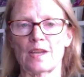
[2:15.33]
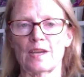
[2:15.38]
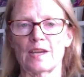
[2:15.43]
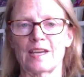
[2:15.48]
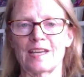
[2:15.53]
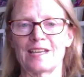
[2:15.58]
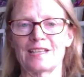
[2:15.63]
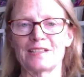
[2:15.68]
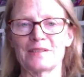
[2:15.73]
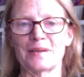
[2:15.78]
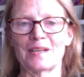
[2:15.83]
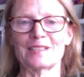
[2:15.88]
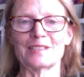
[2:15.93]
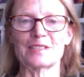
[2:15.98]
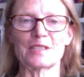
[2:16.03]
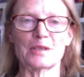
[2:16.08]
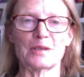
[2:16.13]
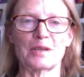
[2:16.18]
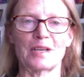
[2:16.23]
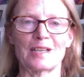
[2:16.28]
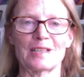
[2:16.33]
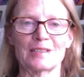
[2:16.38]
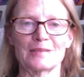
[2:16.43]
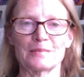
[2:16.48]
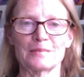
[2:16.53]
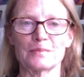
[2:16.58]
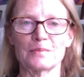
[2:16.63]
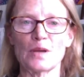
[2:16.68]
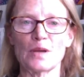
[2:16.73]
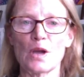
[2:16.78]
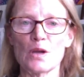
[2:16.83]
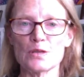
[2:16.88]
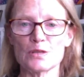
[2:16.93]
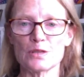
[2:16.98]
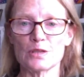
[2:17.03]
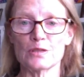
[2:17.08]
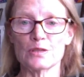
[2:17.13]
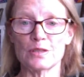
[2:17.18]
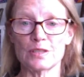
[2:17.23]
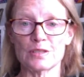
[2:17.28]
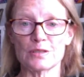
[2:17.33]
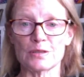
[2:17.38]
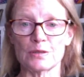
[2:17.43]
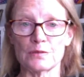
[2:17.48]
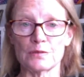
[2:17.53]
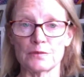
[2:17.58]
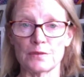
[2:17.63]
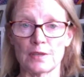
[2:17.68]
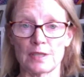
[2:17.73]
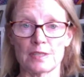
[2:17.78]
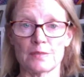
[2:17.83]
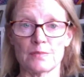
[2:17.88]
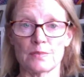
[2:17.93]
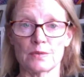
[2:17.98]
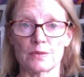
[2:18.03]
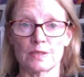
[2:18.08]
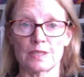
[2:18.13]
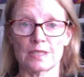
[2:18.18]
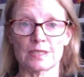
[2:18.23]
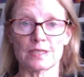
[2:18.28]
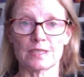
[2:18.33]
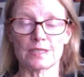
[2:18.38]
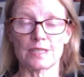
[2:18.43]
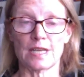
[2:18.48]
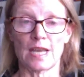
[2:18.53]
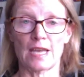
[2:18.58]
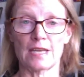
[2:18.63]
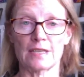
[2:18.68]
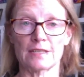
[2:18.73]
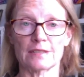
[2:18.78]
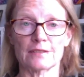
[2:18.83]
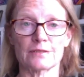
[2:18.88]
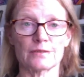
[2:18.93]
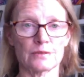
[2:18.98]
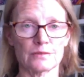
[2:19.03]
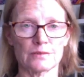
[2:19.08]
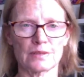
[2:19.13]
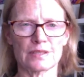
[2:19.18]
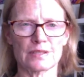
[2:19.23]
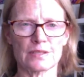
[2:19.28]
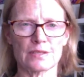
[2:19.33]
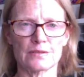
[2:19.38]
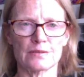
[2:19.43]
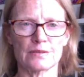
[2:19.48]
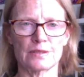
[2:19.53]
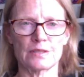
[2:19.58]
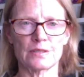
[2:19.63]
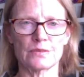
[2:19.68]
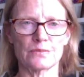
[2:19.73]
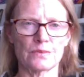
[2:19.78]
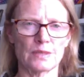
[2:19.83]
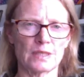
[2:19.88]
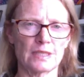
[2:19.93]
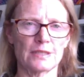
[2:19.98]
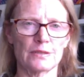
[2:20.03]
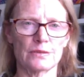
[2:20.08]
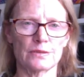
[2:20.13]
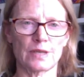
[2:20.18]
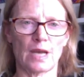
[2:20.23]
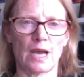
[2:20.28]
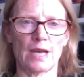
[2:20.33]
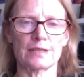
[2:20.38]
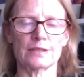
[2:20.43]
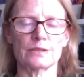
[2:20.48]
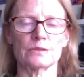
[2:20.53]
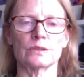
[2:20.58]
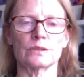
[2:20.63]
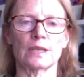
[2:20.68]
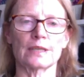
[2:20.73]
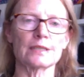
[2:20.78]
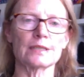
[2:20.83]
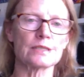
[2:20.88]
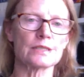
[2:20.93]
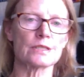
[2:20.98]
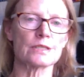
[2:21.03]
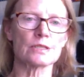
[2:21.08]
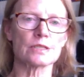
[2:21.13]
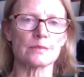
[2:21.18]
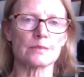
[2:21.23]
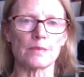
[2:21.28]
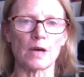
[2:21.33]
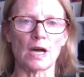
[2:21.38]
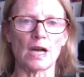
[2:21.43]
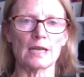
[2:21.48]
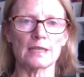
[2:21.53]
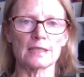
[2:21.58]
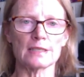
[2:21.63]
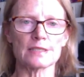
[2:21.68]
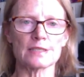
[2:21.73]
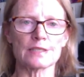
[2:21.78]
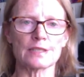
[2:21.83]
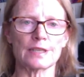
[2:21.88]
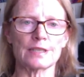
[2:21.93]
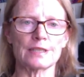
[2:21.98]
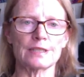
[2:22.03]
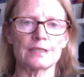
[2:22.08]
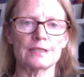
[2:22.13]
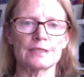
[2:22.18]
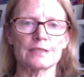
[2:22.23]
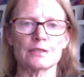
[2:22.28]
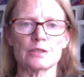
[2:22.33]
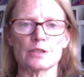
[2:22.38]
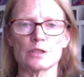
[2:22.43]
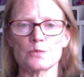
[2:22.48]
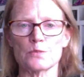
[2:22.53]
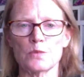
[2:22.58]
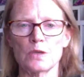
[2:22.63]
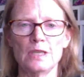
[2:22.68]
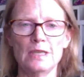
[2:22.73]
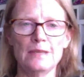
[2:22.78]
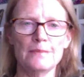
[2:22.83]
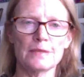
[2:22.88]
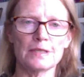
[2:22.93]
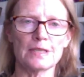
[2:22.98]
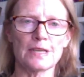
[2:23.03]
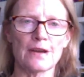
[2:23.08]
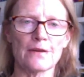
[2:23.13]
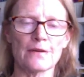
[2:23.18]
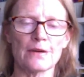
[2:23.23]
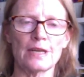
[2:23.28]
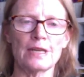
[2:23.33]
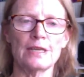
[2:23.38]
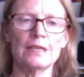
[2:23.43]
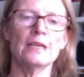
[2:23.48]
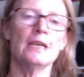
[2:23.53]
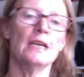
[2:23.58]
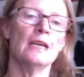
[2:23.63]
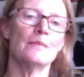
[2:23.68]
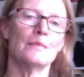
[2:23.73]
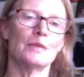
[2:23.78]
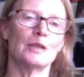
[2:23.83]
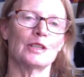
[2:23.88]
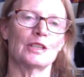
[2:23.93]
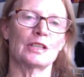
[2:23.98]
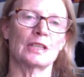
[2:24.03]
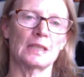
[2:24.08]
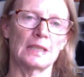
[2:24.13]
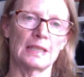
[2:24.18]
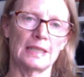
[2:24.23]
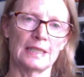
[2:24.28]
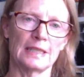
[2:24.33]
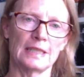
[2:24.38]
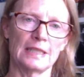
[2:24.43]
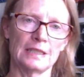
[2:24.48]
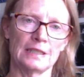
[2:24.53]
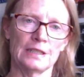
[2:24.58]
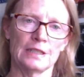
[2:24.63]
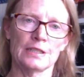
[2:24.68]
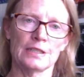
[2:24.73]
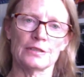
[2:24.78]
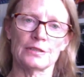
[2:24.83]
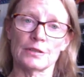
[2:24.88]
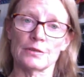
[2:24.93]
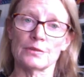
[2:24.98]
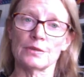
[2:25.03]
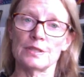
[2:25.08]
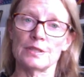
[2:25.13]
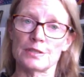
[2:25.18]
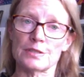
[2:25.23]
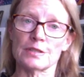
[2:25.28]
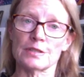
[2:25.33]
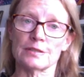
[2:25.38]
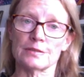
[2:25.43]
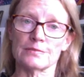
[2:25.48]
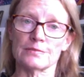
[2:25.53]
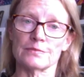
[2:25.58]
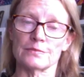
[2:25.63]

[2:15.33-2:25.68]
Anyway, so I posted this on Facebook yesterday, and I thought, oh, it's a really good article. Like, it's just a pilot study, it's just preliminary, but clearly there is a